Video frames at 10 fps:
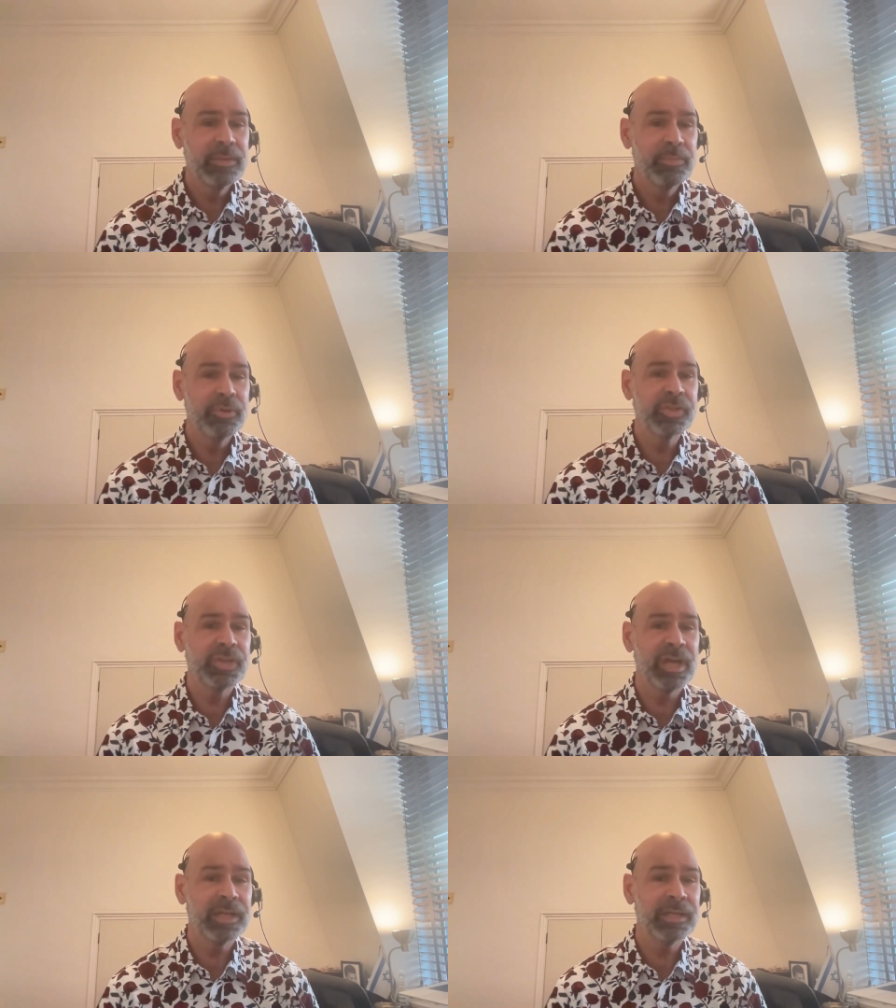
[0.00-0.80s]
push
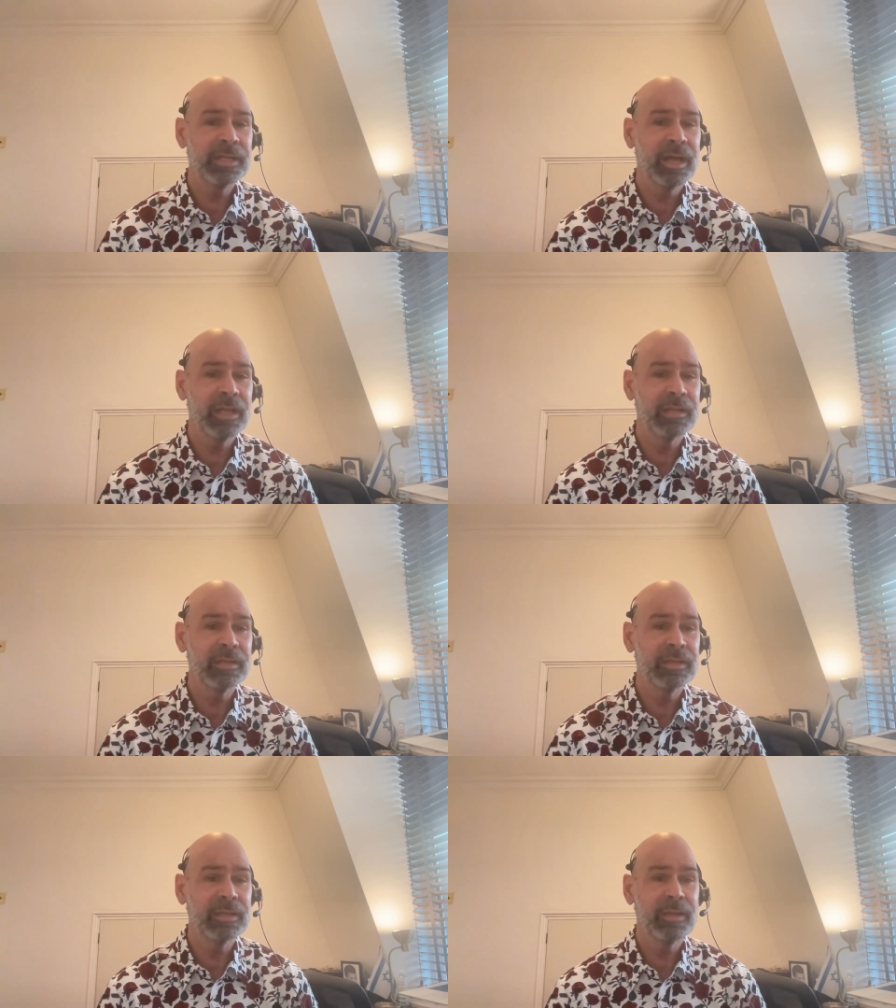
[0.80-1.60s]

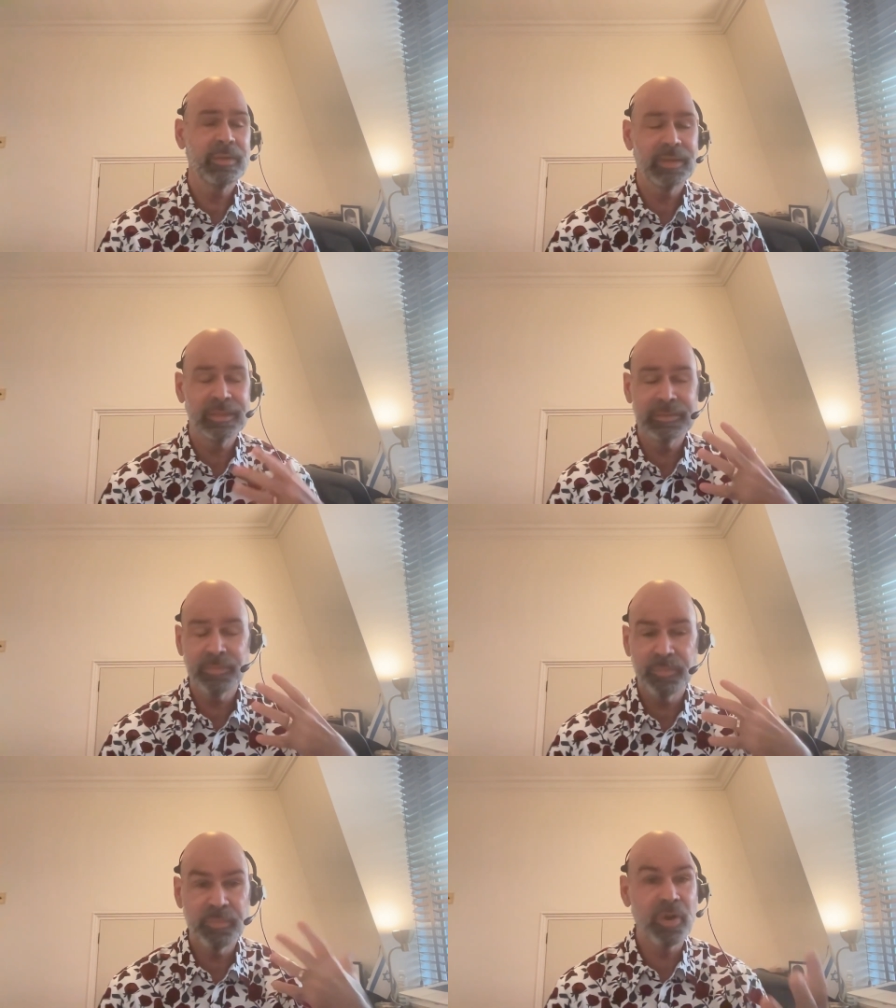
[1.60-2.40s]
on
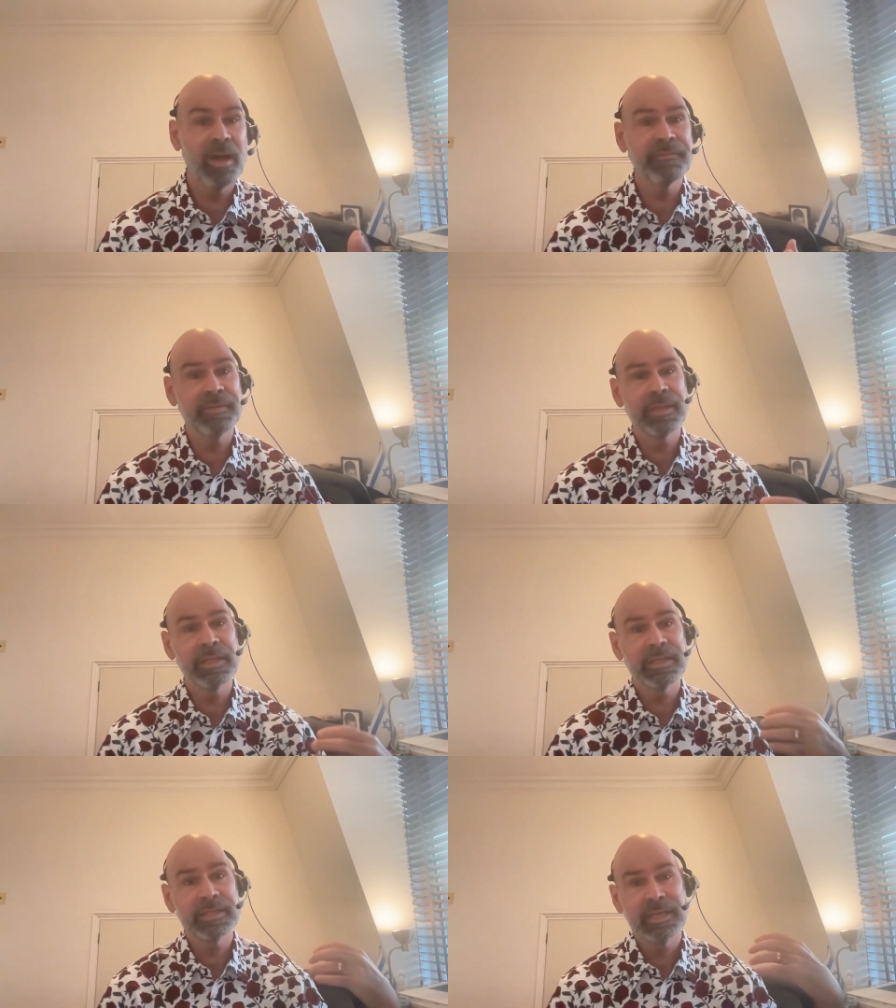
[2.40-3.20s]

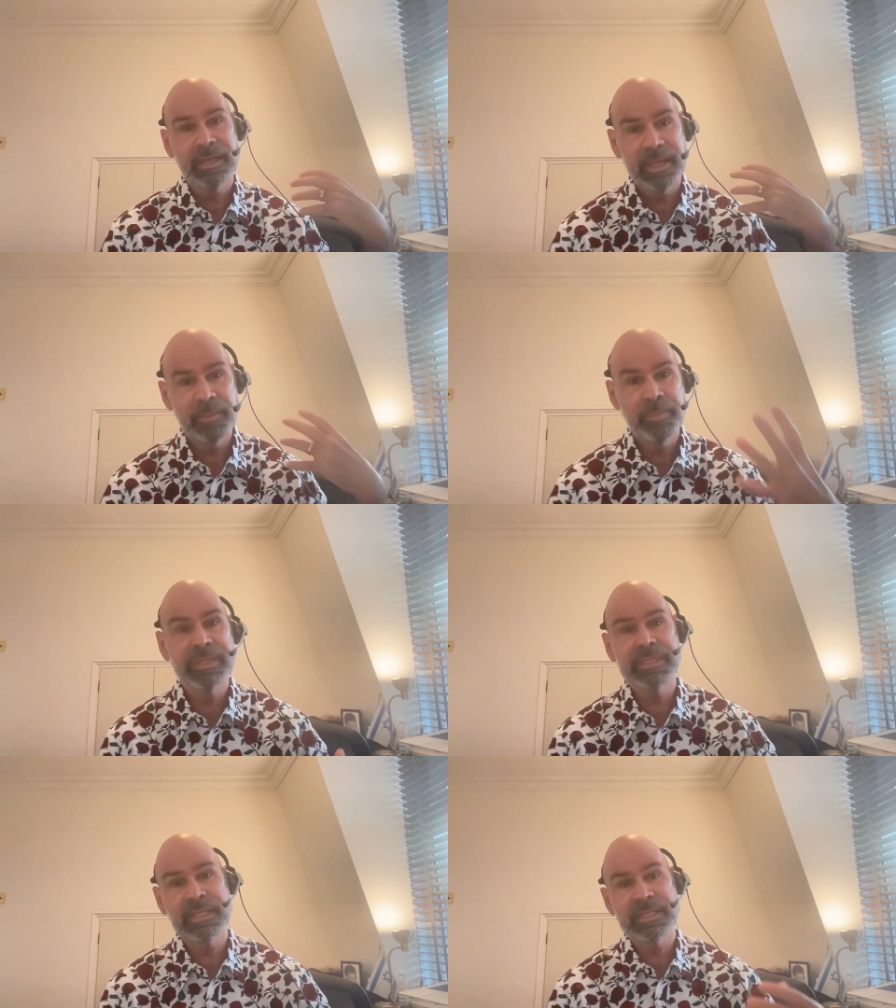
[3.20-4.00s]
profit and
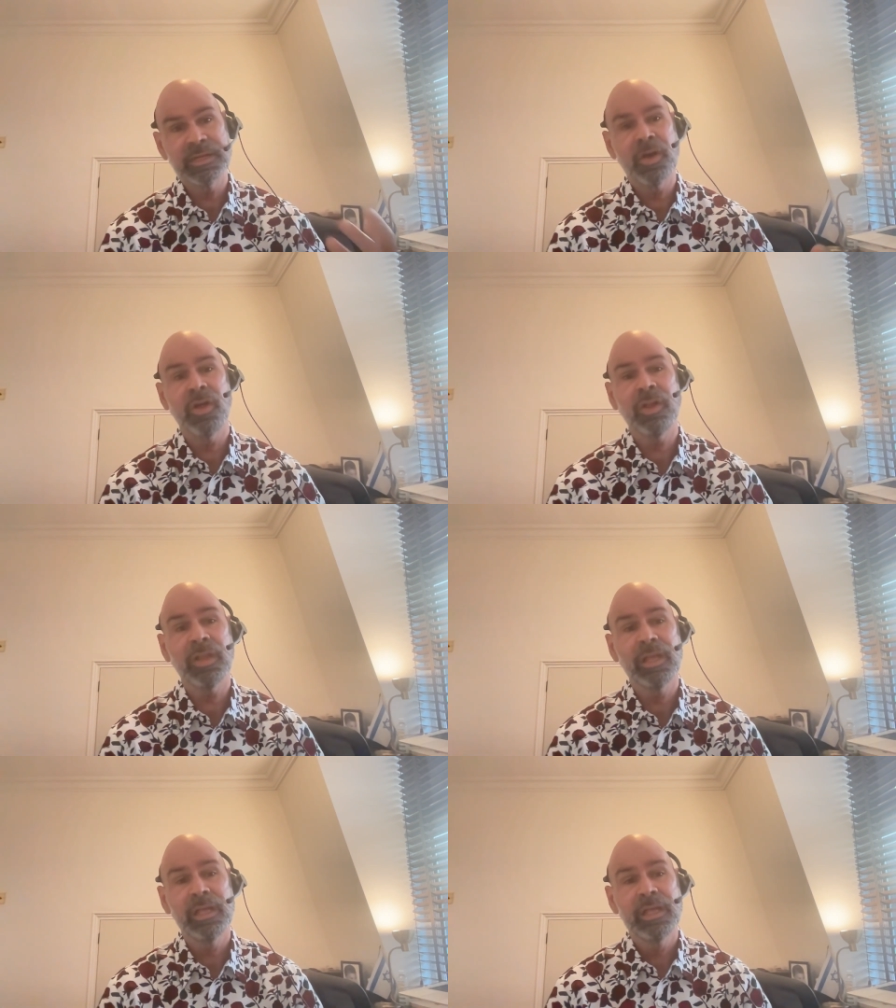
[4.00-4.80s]
business and
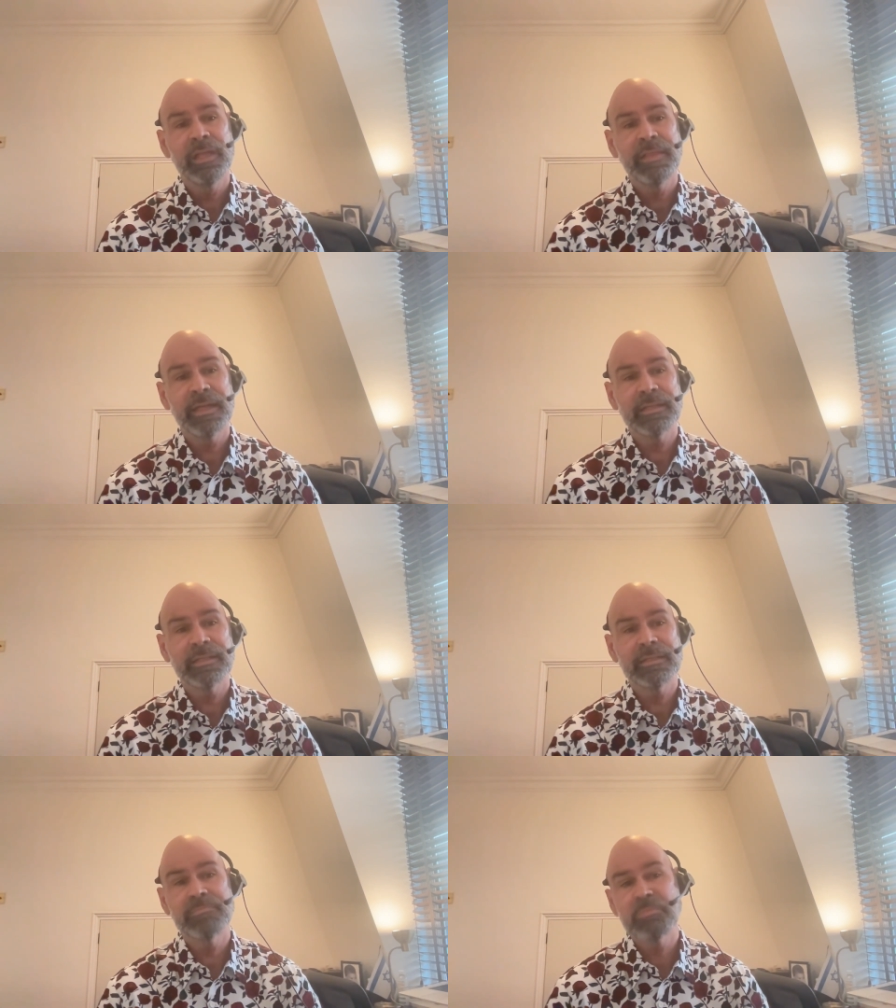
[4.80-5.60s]
all
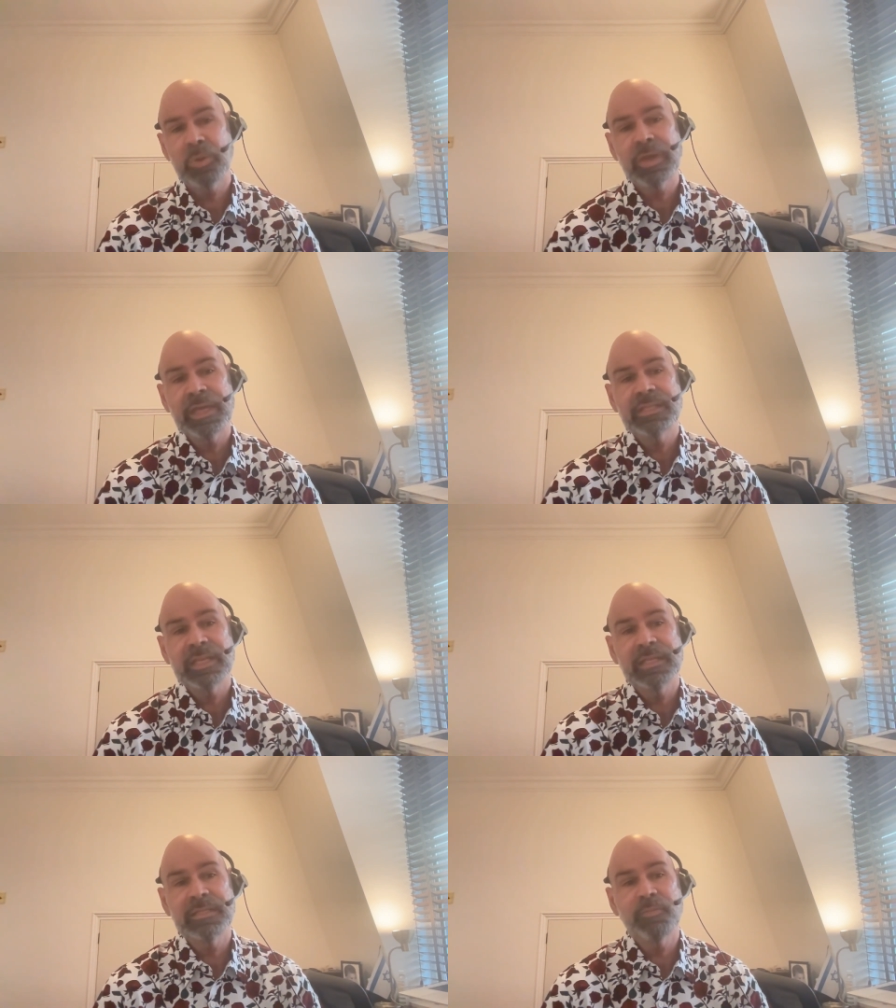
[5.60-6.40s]
that. Okay,
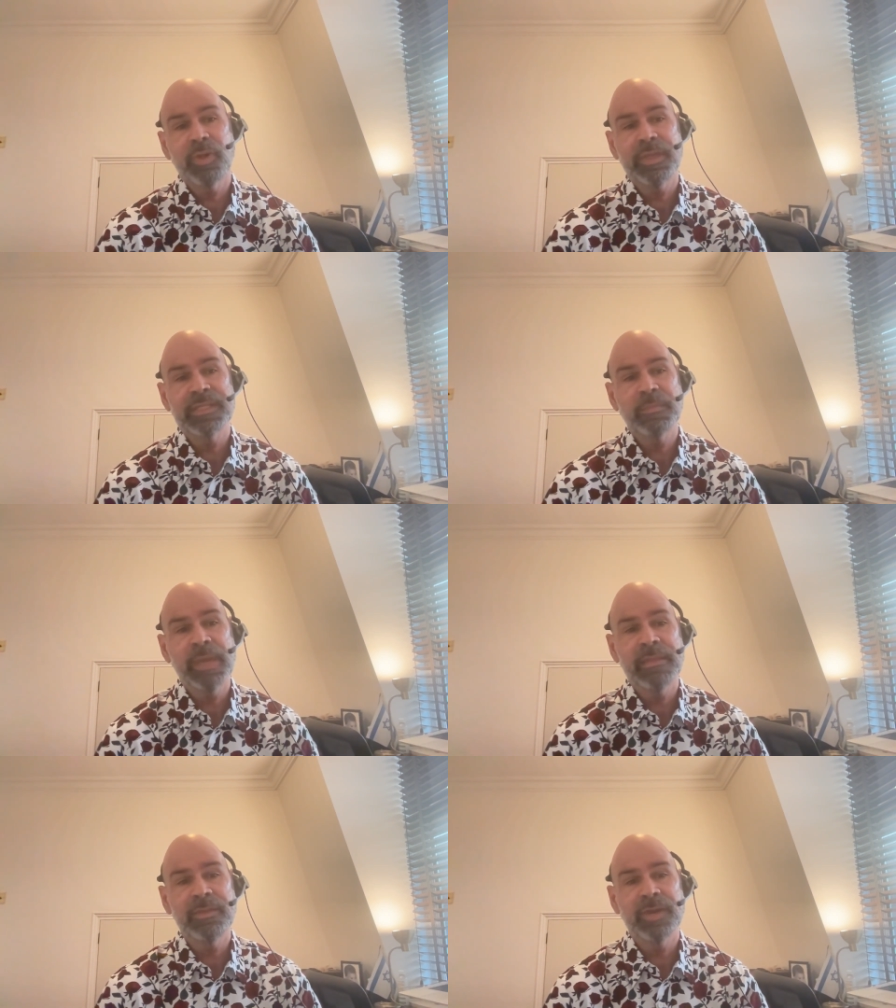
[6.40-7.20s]
it's probably has
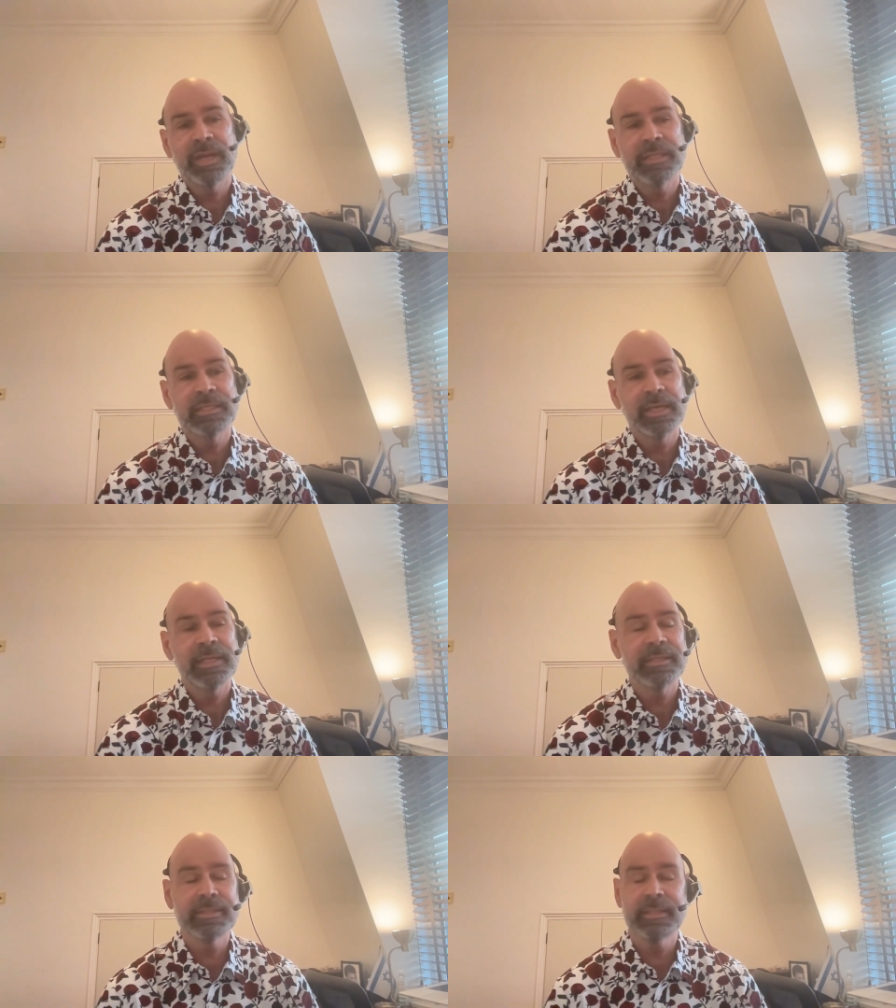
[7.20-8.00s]
made the United
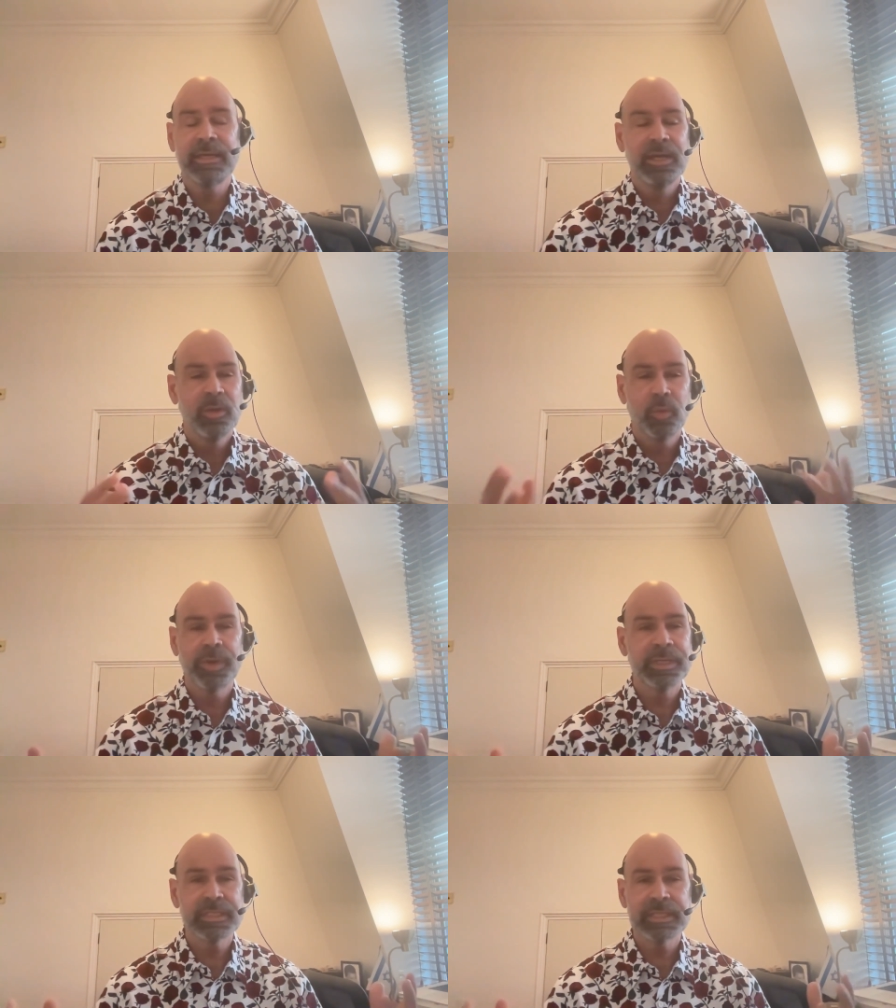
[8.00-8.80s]
States what
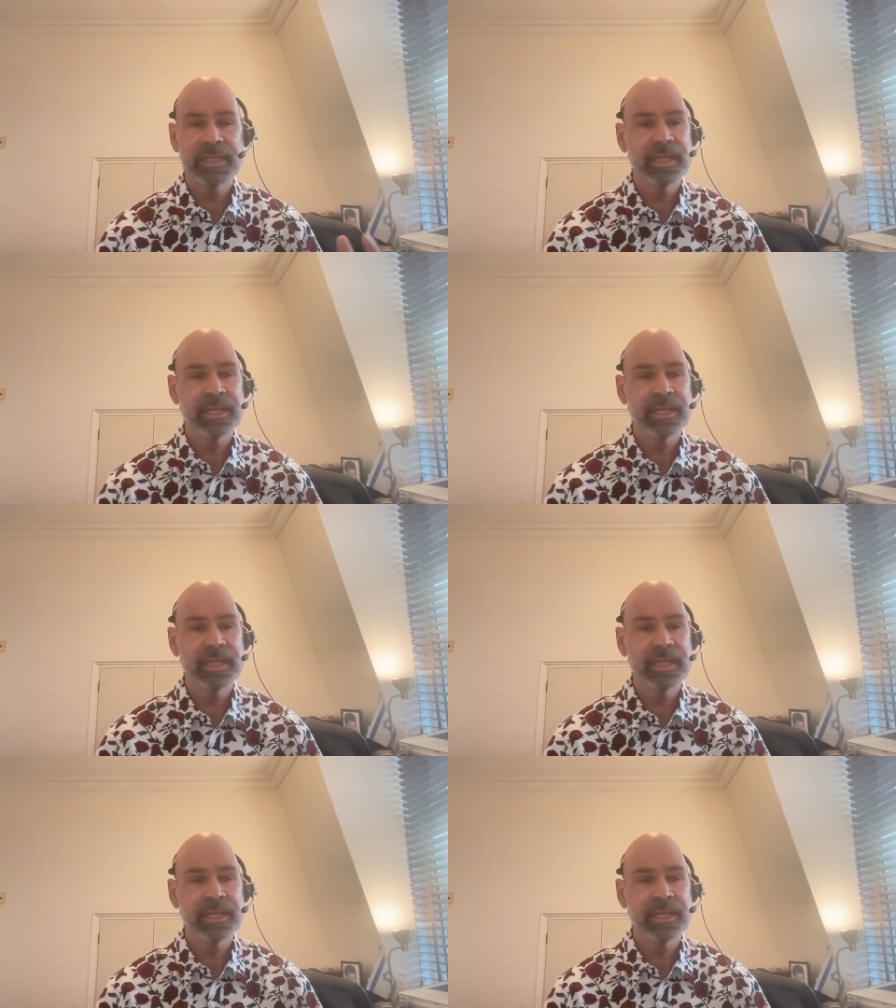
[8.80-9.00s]
it is today.